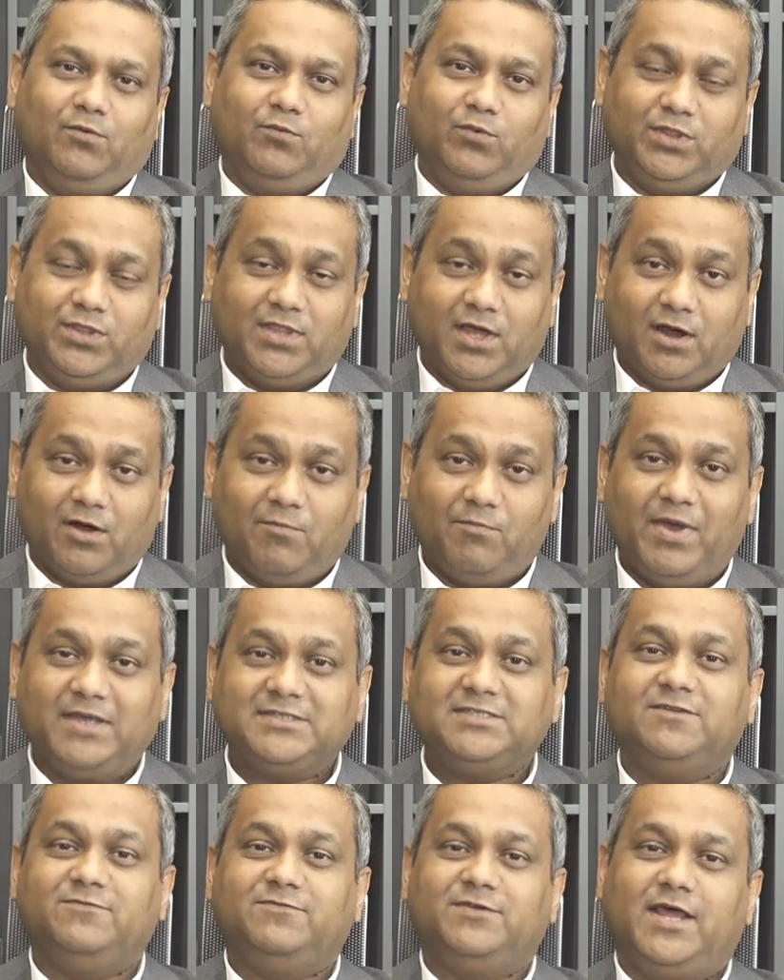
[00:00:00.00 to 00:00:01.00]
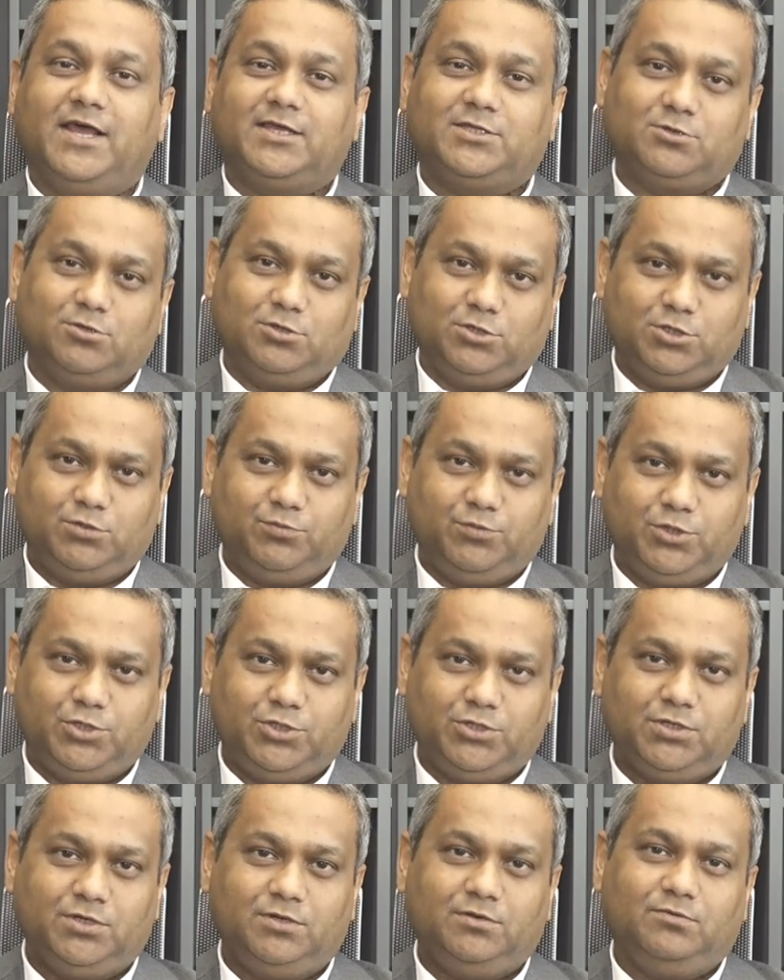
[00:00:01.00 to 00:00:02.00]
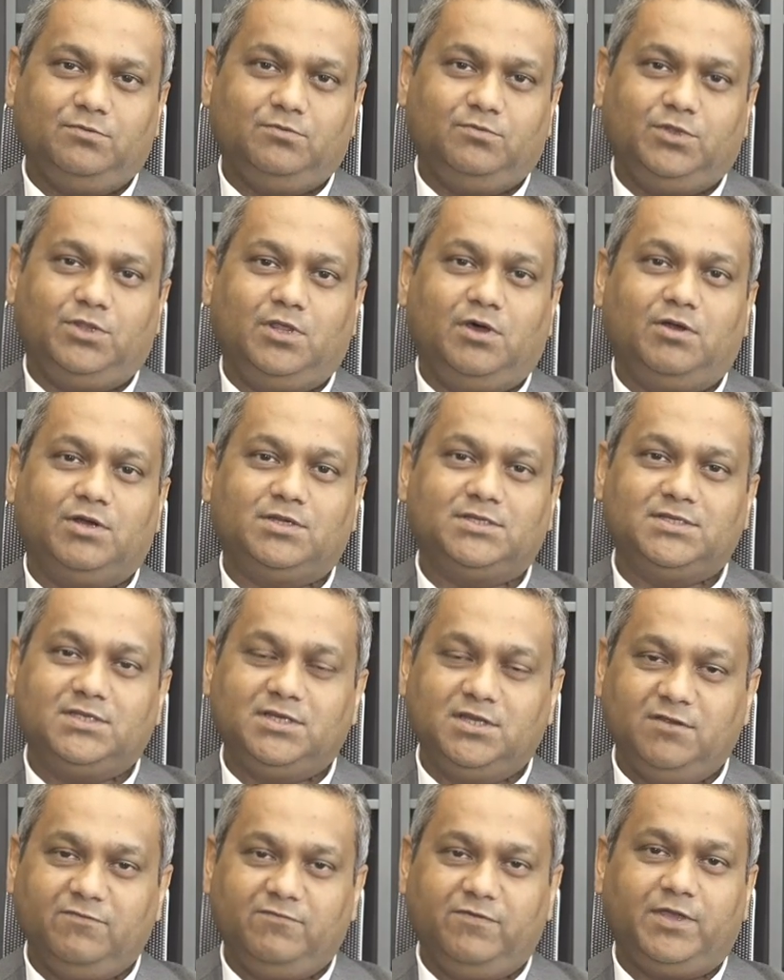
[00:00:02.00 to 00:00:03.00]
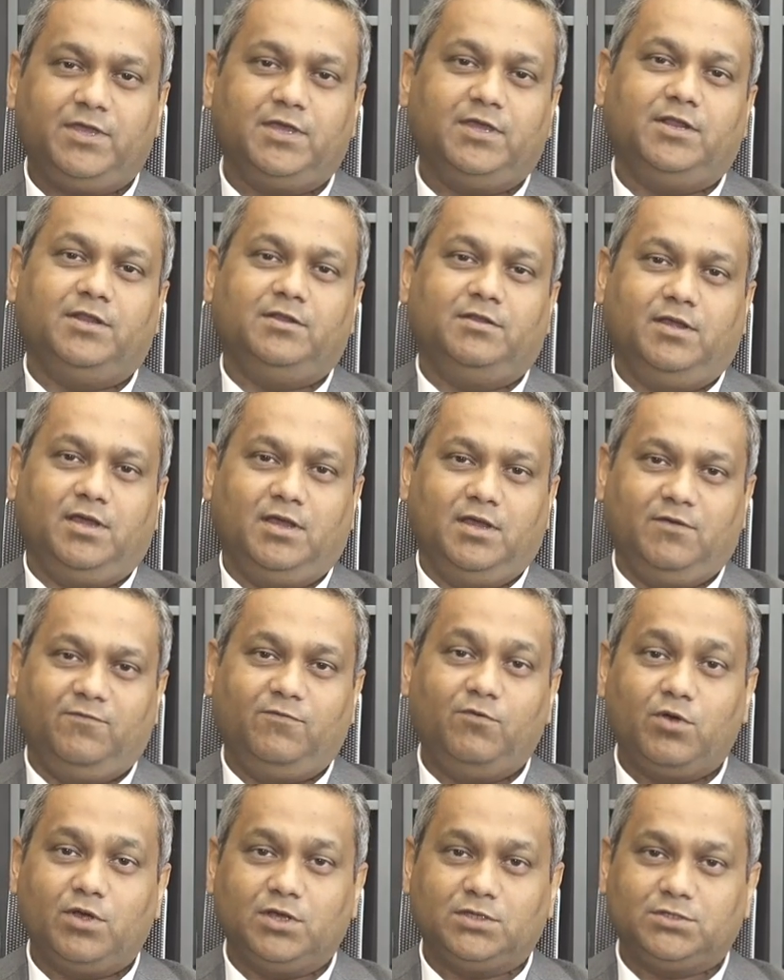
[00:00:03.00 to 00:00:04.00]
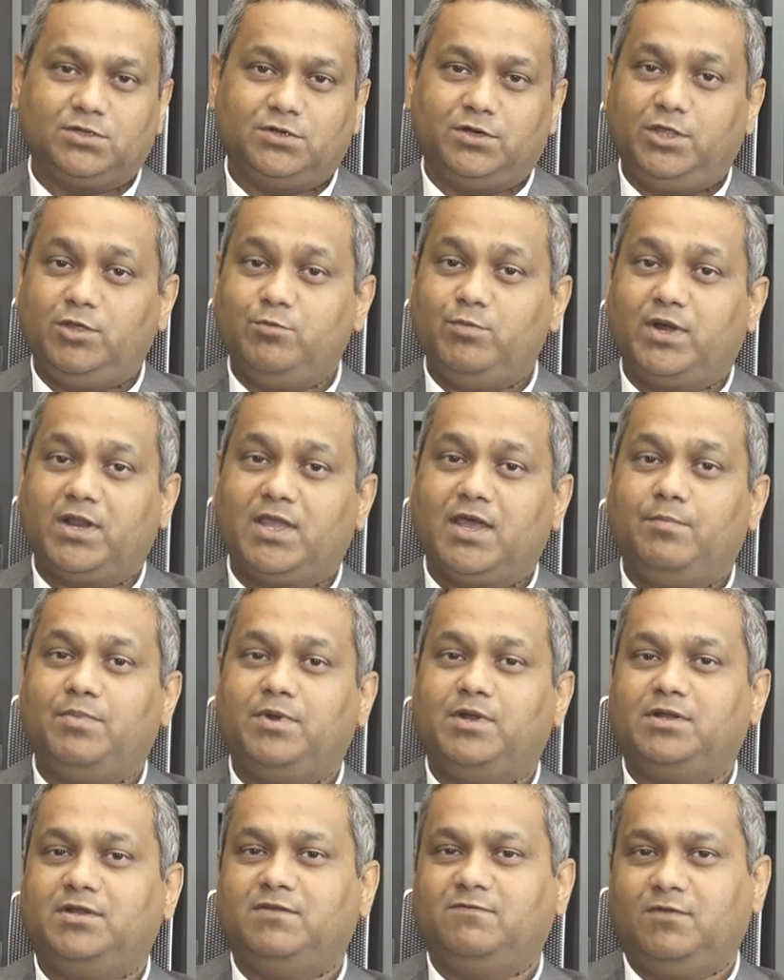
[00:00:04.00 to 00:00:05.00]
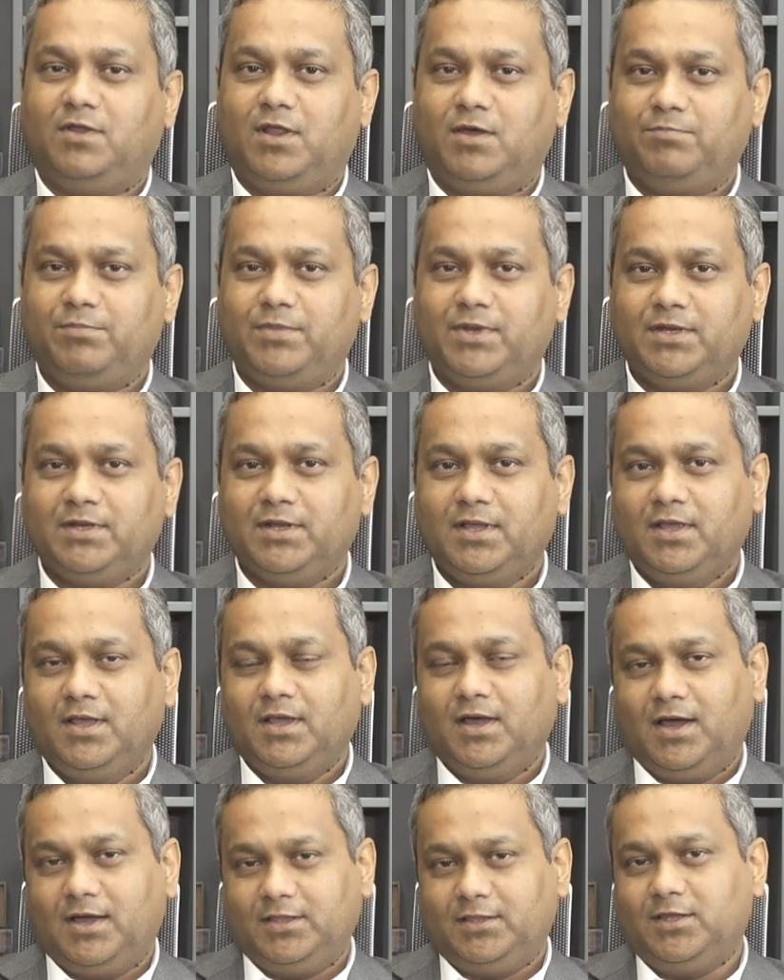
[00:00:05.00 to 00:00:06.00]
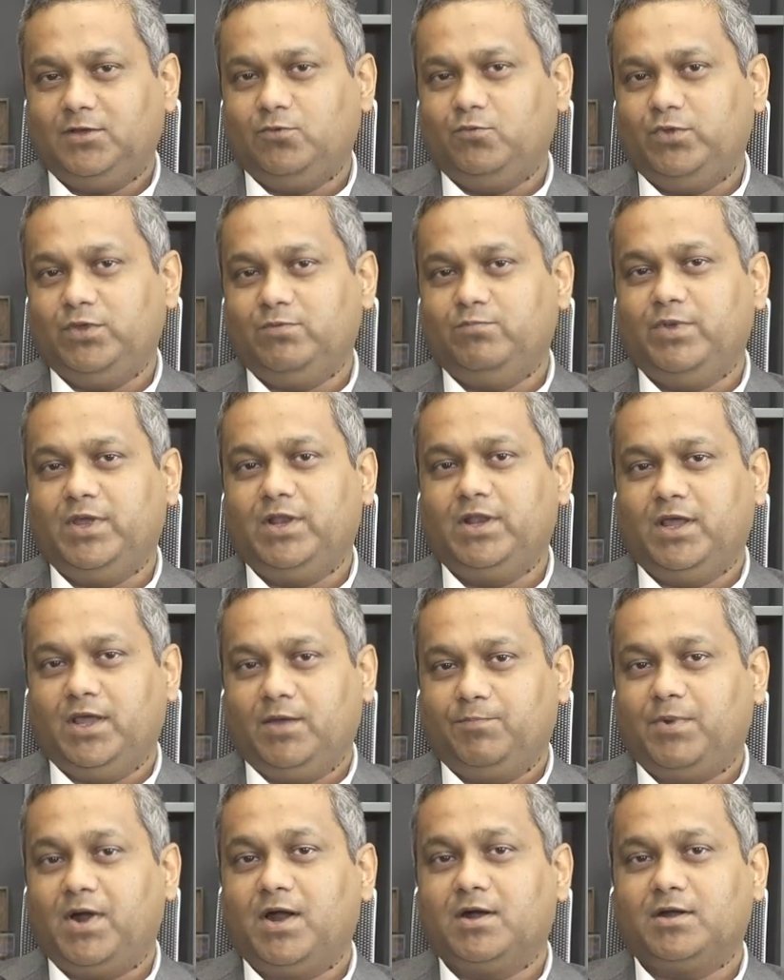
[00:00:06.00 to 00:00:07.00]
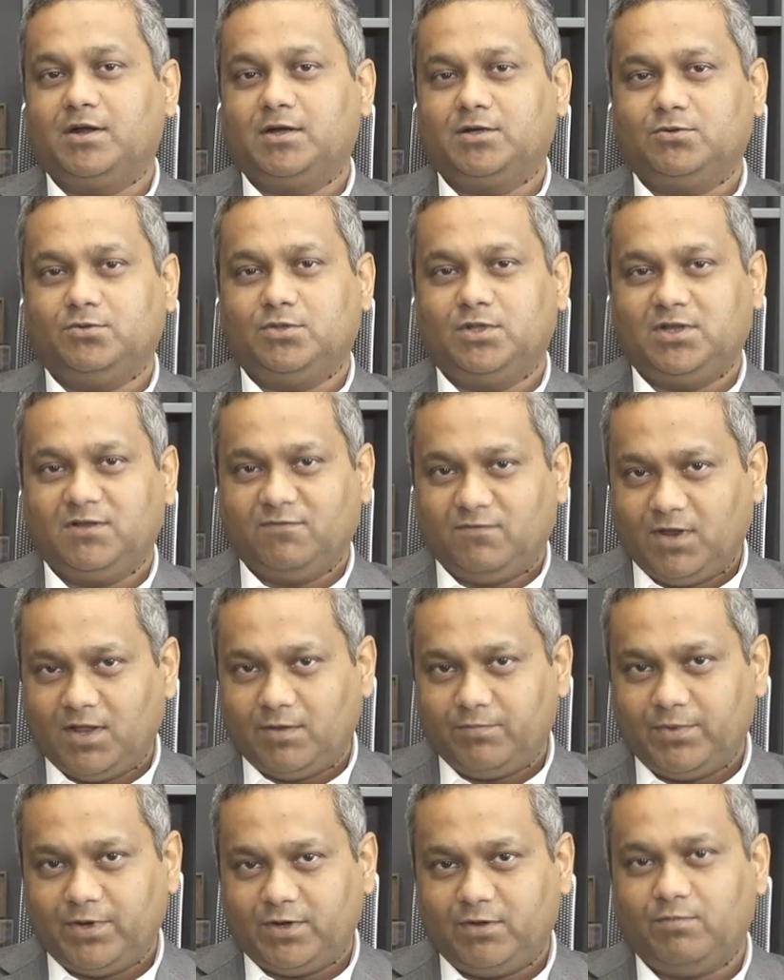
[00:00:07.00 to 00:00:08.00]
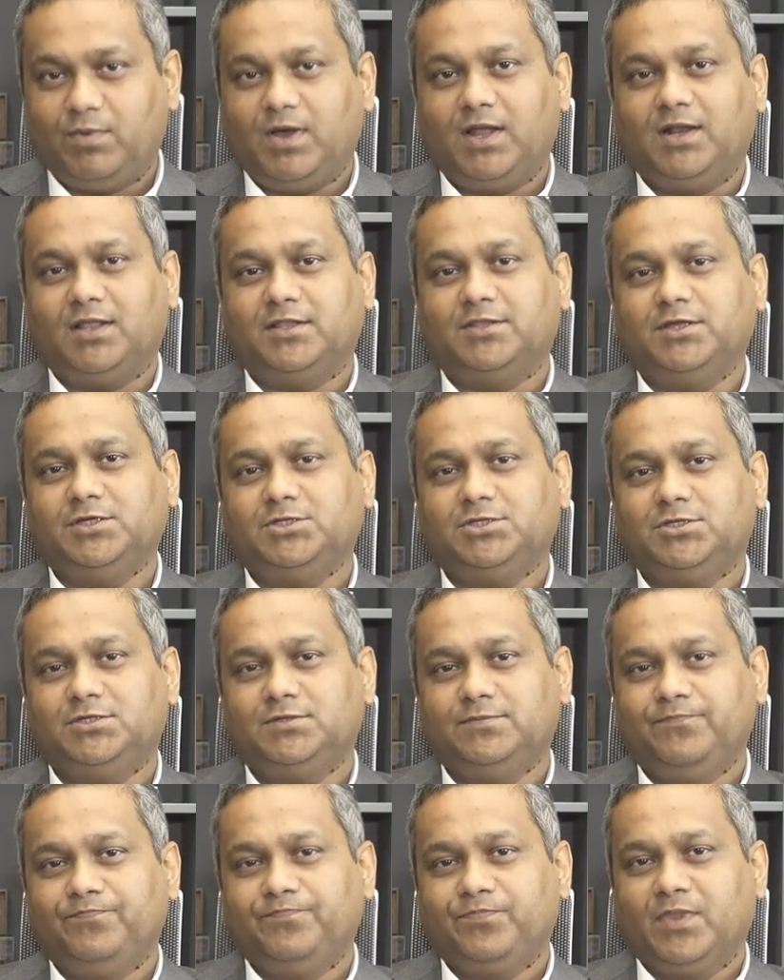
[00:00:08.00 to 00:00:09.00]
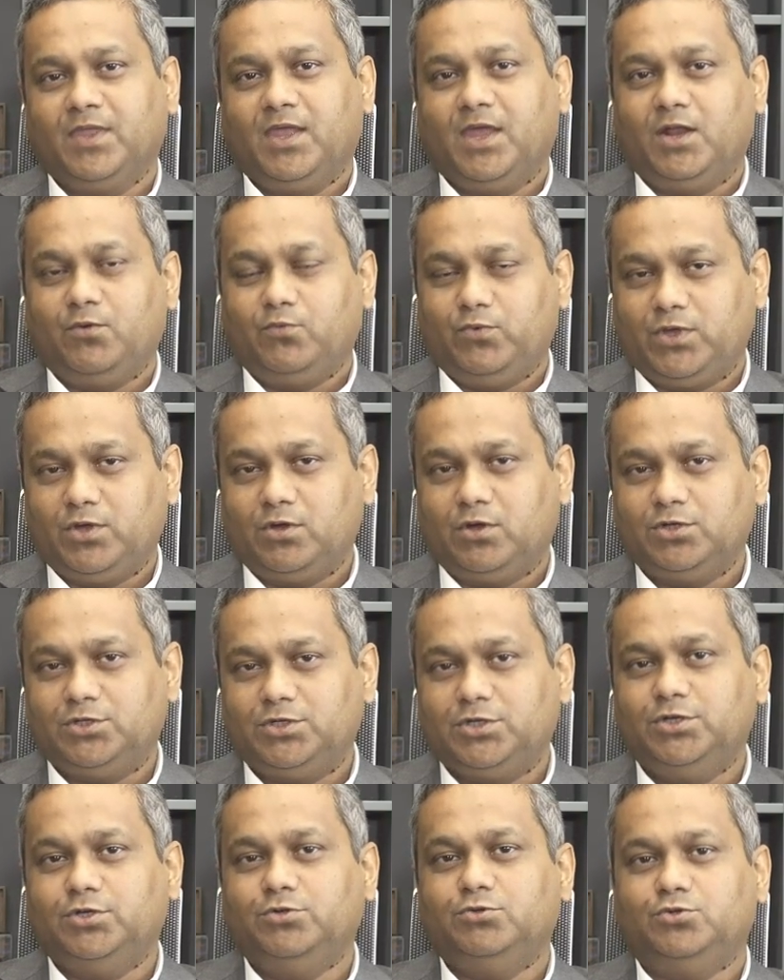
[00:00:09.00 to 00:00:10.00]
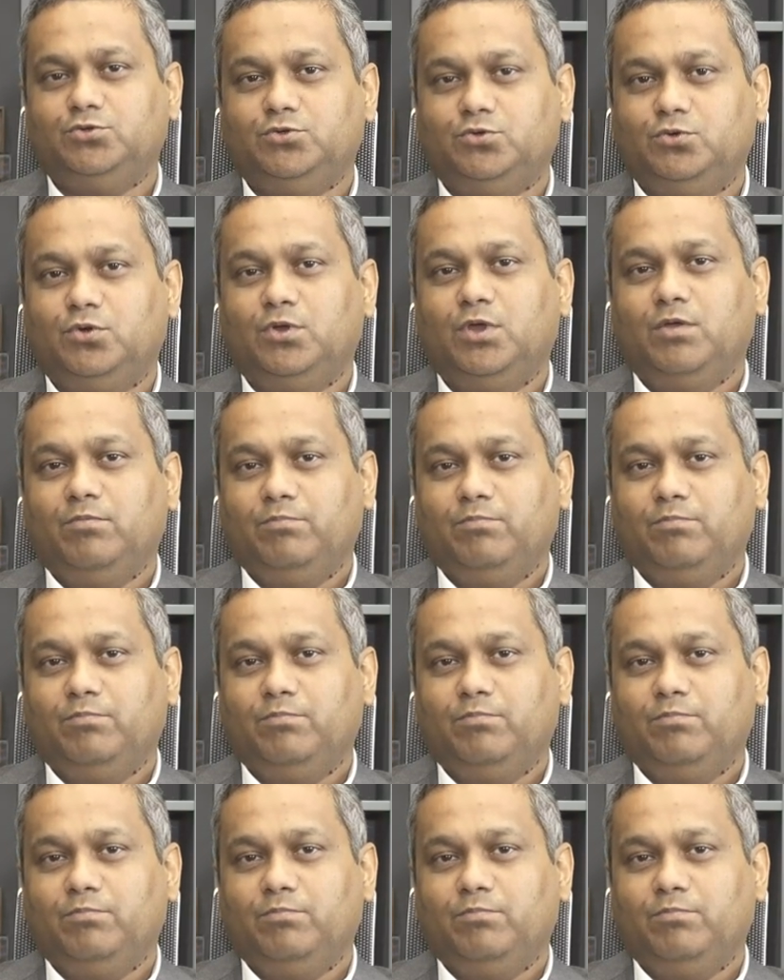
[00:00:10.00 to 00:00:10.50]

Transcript: With our massive tax contribution, with our significant focus on human capital development, I think we've been a partner to the development of Bangladesh, and we continue to